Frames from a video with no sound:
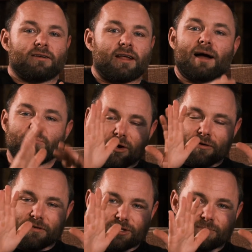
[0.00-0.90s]
And I'm not
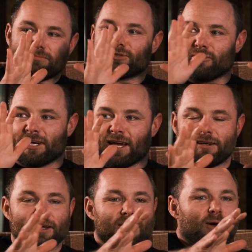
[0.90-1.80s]
a fisherman, sorry
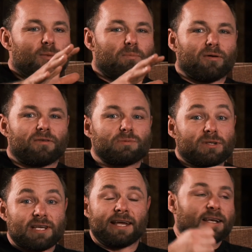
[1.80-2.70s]
Dan, but
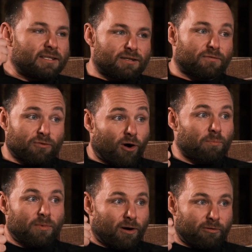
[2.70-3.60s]
fishermen take litter
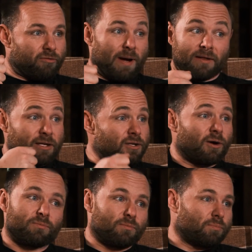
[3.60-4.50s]
from a riverbank. They
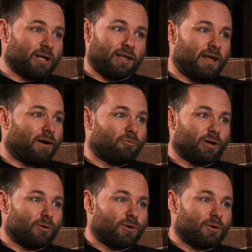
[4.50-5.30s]
don't bring it there, real